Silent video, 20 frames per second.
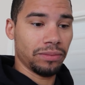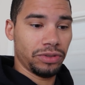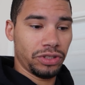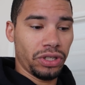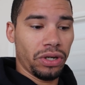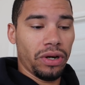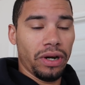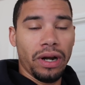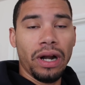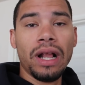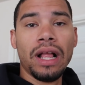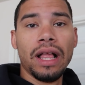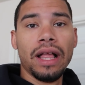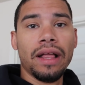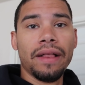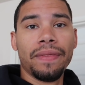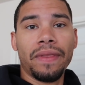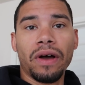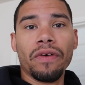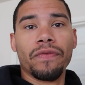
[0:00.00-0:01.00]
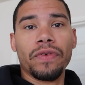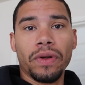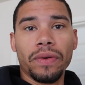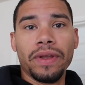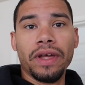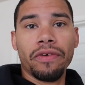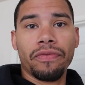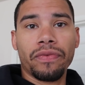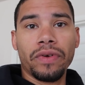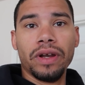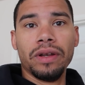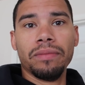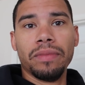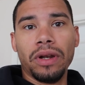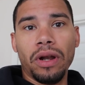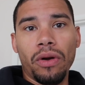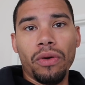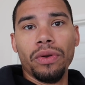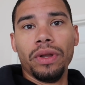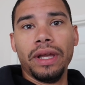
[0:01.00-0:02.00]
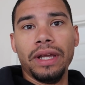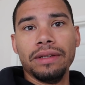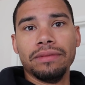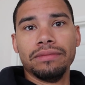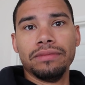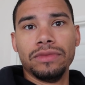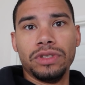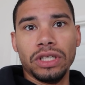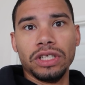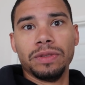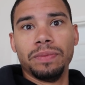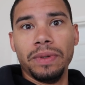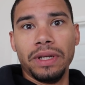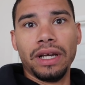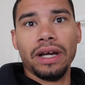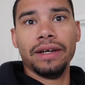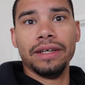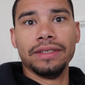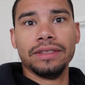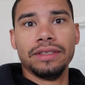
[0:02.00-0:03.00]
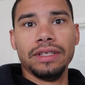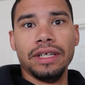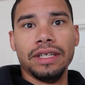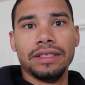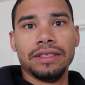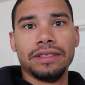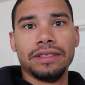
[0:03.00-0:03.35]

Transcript: I'm sure they'll feel different, but only just because